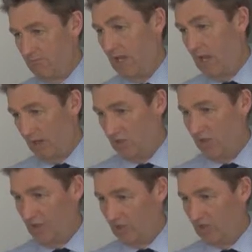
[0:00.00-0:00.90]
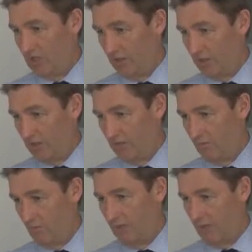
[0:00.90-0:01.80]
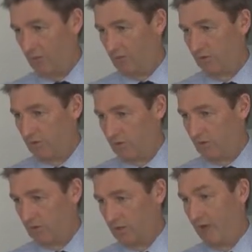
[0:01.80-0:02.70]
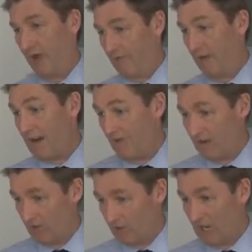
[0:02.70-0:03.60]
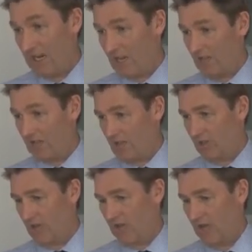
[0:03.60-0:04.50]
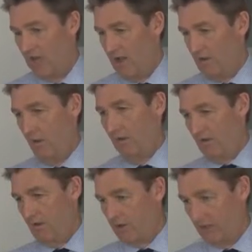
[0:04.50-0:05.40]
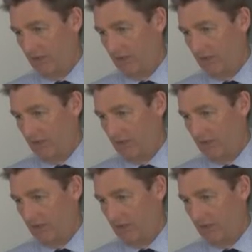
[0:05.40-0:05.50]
largely accept what comes from Brussels, but have very little say in its design. All of those